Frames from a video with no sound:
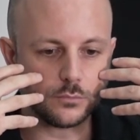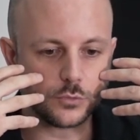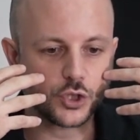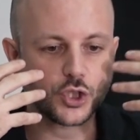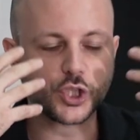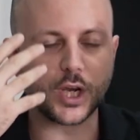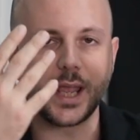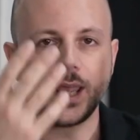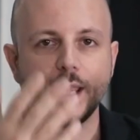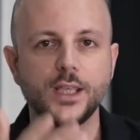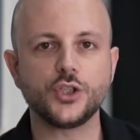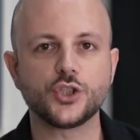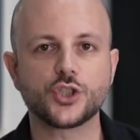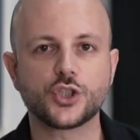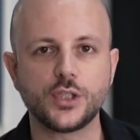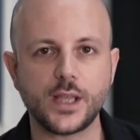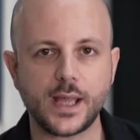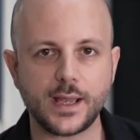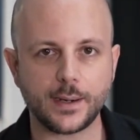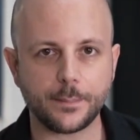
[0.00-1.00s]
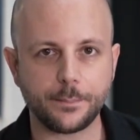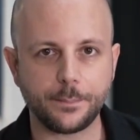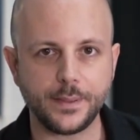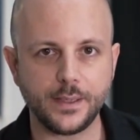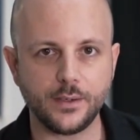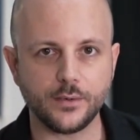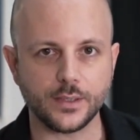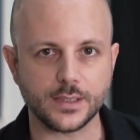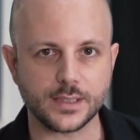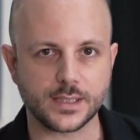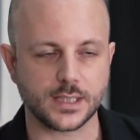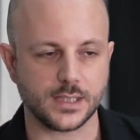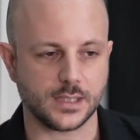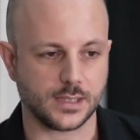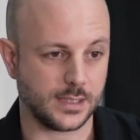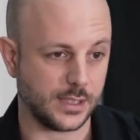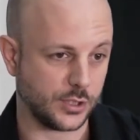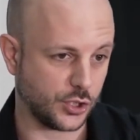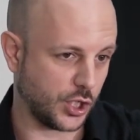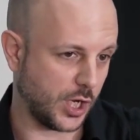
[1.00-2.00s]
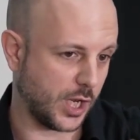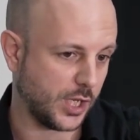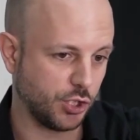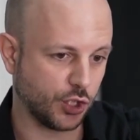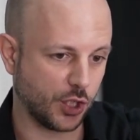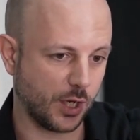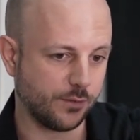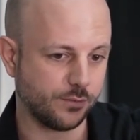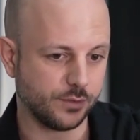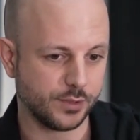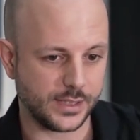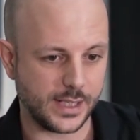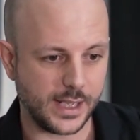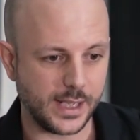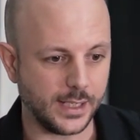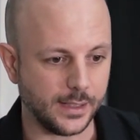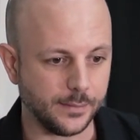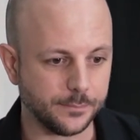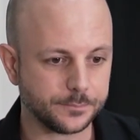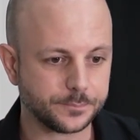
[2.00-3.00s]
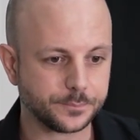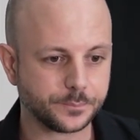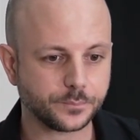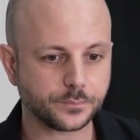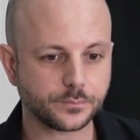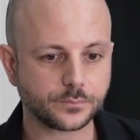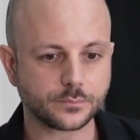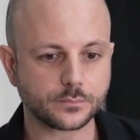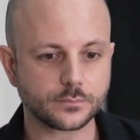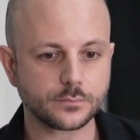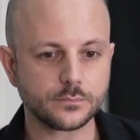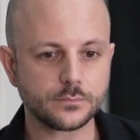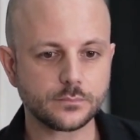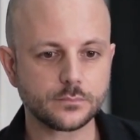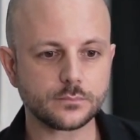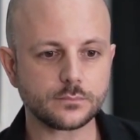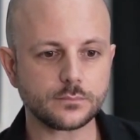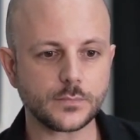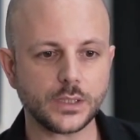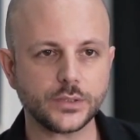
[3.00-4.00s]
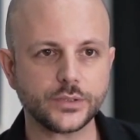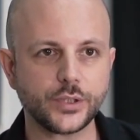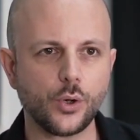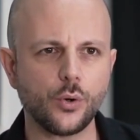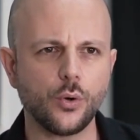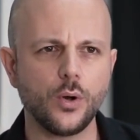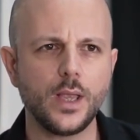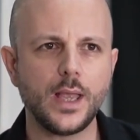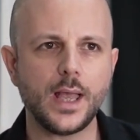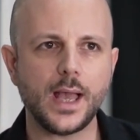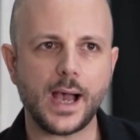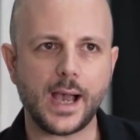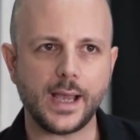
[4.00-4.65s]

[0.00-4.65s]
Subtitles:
change their appearances that change every day. So